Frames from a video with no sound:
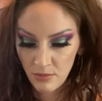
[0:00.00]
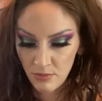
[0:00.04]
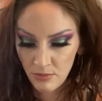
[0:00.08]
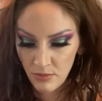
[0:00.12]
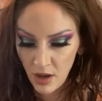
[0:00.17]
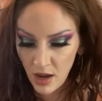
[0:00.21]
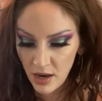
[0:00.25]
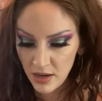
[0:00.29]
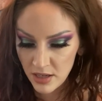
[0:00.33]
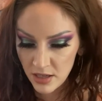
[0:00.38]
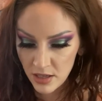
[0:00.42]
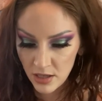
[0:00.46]

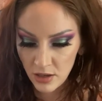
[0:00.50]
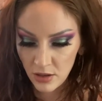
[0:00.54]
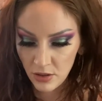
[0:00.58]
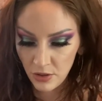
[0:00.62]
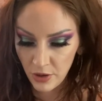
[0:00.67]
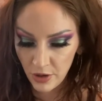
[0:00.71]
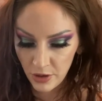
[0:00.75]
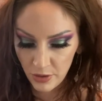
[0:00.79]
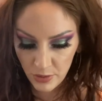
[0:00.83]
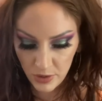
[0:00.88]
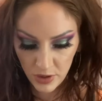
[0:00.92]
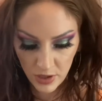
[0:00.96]
I did a good
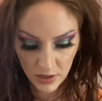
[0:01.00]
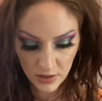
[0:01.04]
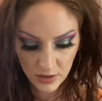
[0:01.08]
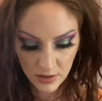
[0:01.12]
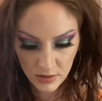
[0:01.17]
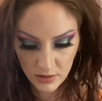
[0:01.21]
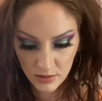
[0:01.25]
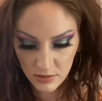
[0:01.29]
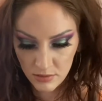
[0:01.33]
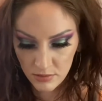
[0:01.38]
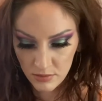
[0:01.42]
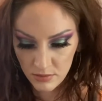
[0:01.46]
look with
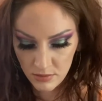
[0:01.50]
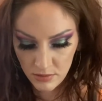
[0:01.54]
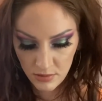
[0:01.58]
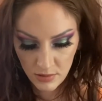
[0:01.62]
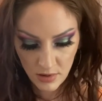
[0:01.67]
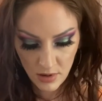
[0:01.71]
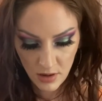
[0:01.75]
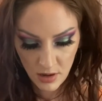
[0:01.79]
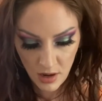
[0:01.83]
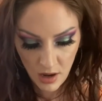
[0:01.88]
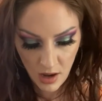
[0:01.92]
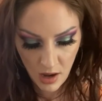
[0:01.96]
this.
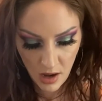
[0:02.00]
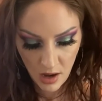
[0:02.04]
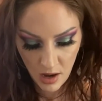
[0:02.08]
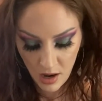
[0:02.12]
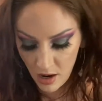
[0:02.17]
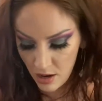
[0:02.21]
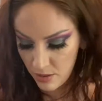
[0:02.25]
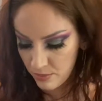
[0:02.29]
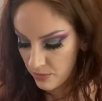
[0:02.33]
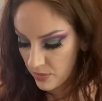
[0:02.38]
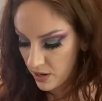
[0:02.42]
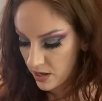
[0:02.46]

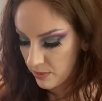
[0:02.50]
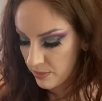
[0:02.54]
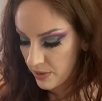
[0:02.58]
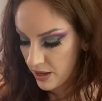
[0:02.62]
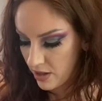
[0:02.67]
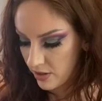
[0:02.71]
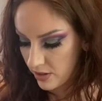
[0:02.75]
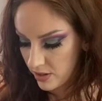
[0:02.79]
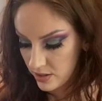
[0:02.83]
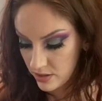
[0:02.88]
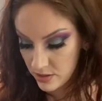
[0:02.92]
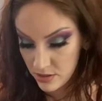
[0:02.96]
My
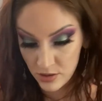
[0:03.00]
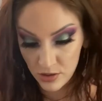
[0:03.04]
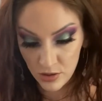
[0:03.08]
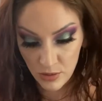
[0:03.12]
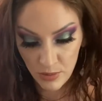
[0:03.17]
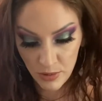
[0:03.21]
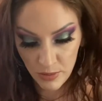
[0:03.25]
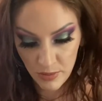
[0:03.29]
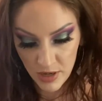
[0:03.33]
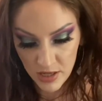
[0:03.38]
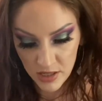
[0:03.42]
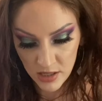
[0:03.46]
palette is
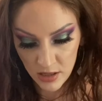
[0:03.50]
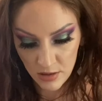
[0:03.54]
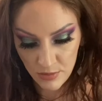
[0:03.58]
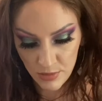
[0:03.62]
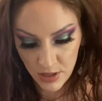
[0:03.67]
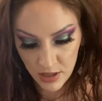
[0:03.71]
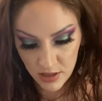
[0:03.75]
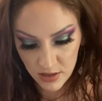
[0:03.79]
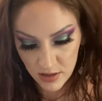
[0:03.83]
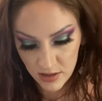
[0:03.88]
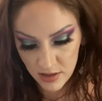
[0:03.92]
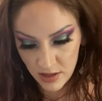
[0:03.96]
super messy
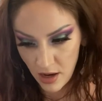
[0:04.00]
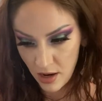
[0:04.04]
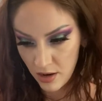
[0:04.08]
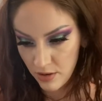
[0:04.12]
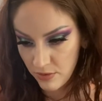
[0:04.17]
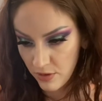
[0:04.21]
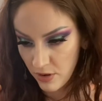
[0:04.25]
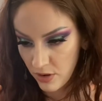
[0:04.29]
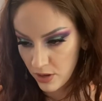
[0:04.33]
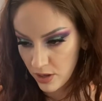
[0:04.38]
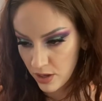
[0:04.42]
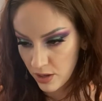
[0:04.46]
because it's kind of
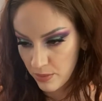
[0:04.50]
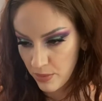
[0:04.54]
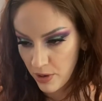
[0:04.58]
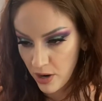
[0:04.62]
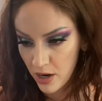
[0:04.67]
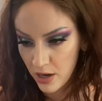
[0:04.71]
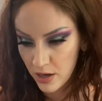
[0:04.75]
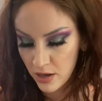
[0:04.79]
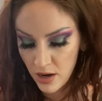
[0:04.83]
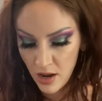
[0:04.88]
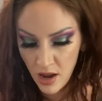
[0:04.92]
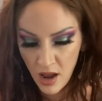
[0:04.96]
falling
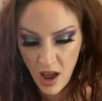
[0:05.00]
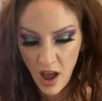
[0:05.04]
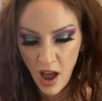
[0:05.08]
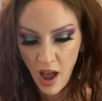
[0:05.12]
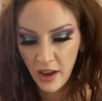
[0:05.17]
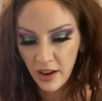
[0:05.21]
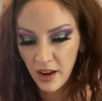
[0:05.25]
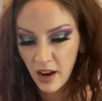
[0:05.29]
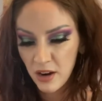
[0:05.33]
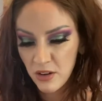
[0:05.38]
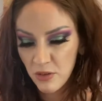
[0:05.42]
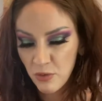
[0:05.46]
apart. I
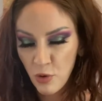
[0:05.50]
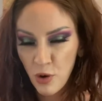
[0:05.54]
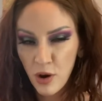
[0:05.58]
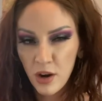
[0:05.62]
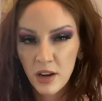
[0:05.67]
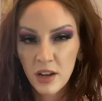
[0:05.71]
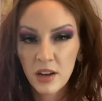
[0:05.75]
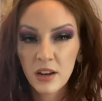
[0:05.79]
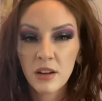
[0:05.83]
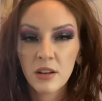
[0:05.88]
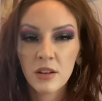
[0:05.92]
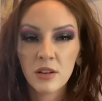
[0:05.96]
kind of
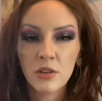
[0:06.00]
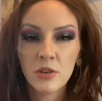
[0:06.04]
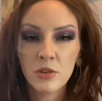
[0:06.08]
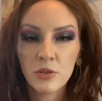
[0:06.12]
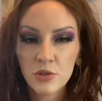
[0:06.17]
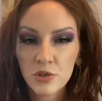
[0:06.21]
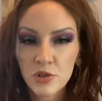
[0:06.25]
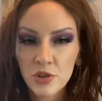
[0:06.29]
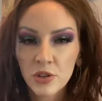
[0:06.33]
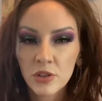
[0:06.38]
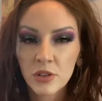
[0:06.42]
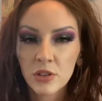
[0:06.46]
wanted a
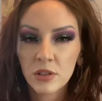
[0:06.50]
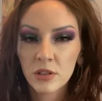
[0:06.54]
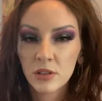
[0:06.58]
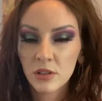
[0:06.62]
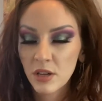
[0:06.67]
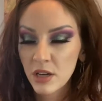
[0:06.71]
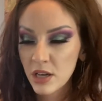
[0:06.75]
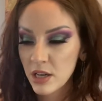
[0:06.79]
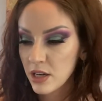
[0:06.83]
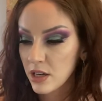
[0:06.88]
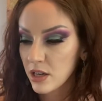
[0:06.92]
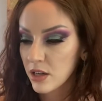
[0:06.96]
neutral
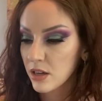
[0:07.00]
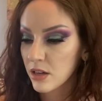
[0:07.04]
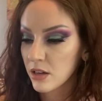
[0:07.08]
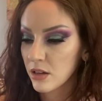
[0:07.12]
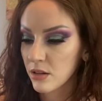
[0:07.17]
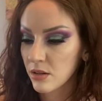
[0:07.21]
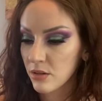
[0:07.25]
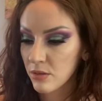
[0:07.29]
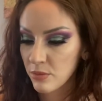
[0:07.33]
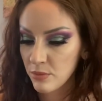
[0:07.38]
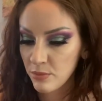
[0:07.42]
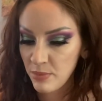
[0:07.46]

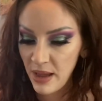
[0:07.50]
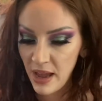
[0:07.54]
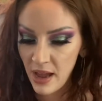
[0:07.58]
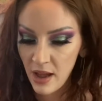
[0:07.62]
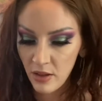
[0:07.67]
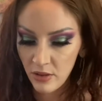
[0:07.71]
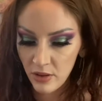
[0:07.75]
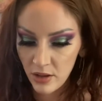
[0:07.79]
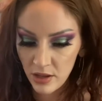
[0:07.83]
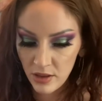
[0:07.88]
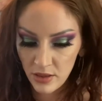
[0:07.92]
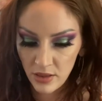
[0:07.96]
leaning
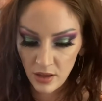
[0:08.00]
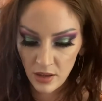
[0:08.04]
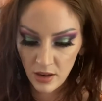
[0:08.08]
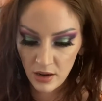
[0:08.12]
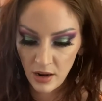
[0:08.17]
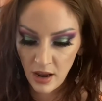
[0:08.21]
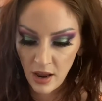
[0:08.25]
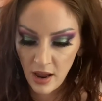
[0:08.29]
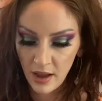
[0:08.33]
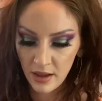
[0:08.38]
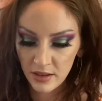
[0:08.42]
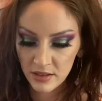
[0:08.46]
palette that
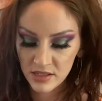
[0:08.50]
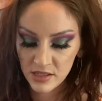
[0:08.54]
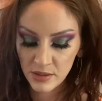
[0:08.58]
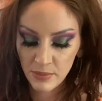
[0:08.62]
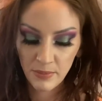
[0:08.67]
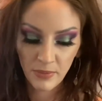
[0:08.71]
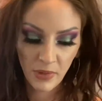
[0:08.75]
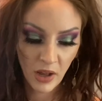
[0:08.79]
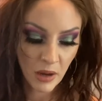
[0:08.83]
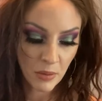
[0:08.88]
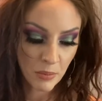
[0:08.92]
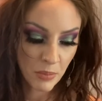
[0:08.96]
had some
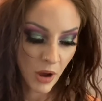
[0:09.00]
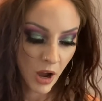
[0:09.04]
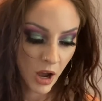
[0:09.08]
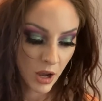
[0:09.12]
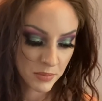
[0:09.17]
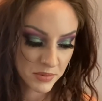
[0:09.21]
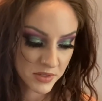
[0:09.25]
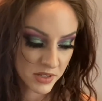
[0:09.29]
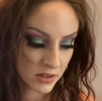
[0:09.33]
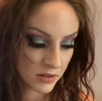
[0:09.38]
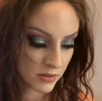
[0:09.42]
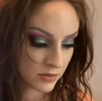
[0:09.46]
like
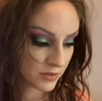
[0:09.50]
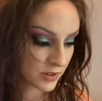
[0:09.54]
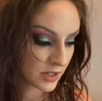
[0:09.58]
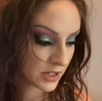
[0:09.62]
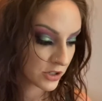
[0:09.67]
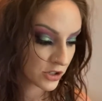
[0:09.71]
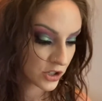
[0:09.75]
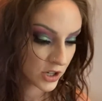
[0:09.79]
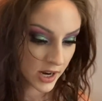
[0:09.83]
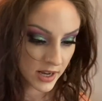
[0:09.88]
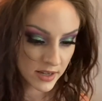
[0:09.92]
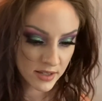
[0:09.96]
pops of
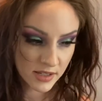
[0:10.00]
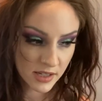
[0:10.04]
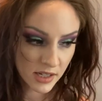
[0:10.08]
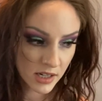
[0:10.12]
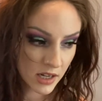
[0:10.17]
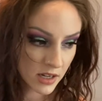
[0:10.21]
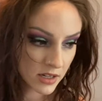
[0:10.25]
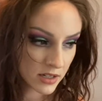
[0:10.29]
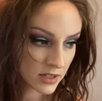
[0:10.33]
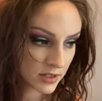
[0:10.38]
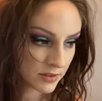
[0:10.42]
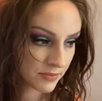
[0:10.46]
interest in
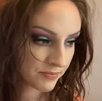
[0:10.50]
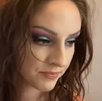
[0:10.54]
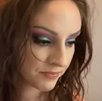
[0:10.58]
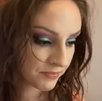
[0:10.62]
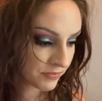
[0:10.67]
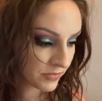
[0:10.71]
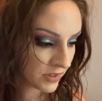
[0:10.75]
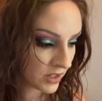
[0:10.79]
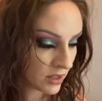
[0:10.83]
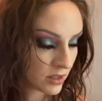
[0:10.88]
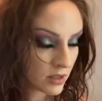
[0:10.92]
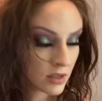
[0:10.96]
it.
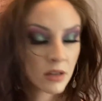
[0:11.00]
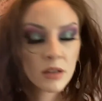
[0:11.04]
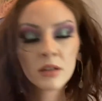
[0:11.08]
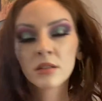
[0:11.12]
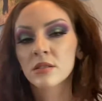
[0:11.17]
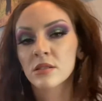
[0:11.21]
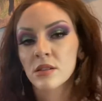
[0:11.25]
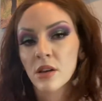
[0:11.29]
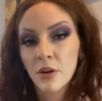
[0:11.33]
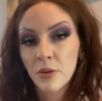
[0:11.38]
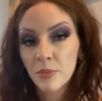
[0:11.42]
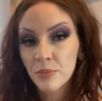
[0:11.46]

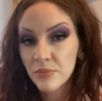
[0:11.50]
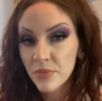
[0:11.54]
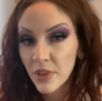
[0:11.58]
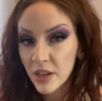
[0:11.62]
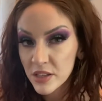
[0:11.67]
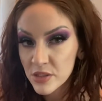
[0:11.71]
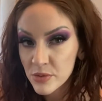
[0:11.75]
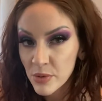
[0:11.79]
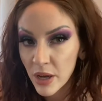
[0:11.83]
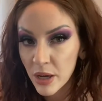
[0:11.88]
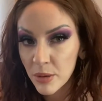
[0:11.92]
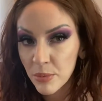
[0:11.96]
So
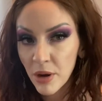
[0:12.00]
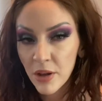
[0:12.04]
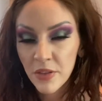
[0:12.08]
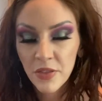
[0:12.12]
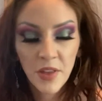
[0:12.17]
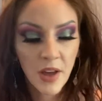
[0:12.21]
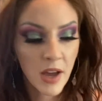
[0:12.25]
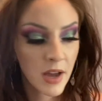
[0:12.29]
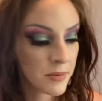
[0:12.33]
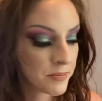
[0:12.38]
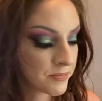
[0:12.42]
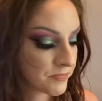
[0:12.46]
that's why I brought
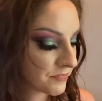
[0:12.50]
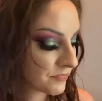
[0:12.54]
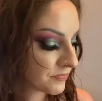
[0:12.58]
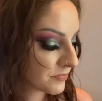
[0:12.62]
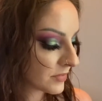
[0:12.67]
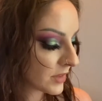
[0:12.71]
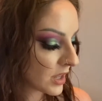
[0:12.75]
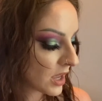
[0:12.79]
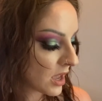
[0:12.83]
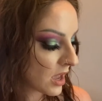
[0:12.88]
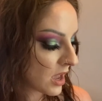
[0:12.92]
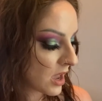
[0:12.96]
that.
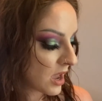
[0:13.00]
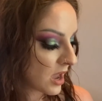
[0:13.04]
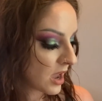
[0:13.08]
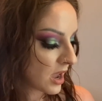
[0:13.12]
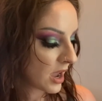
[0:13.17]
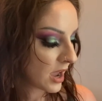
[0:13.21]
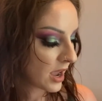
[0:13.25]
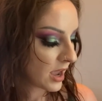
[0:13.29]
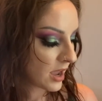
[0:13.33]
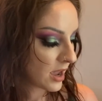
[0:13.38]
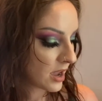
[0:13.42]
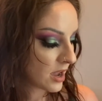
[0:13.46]

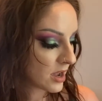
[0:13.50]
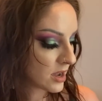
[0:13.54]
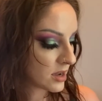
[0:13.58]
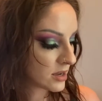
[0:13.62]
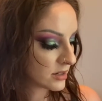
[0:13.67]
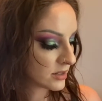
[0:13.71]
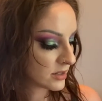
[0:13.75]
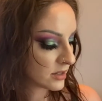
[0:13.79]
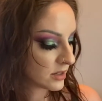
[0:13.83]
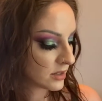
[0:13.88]
And